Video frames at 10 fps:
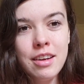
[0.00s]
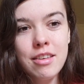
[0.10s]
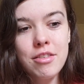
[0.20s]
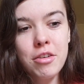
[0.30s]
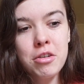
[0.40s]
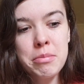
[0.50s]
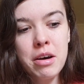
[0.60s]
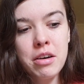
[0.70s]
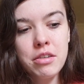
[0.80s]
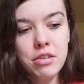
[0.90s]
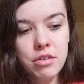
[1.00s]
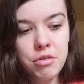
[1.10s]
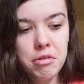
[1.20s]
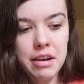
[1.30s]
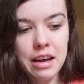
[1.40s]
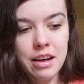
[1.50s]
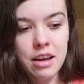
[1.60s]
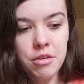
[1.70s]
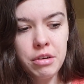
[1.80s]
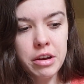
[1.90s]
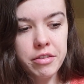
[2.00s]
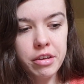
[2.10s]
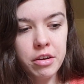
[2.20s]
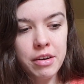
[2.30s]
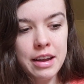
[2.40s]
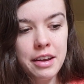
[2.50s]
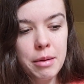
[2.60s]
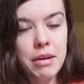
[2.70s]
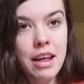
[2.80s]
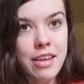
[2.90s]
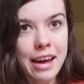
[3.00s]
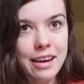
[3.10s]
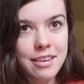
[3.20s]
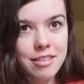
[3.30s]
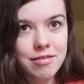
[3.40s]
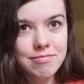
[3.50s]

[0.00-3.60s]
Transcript: So about 2 years ago, I knit him another hat.